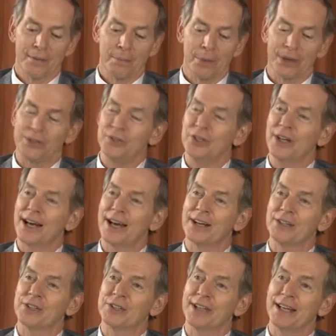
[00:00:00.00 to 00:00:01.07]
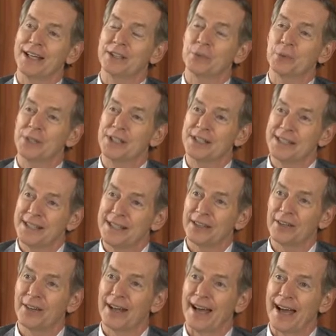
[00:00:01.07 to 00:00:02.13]
But the United States, we
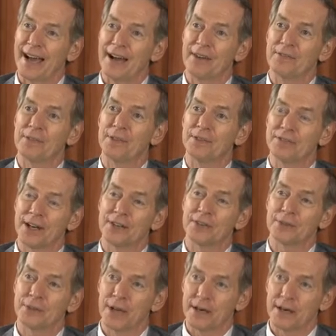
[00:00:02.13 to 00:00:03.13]
still have the federal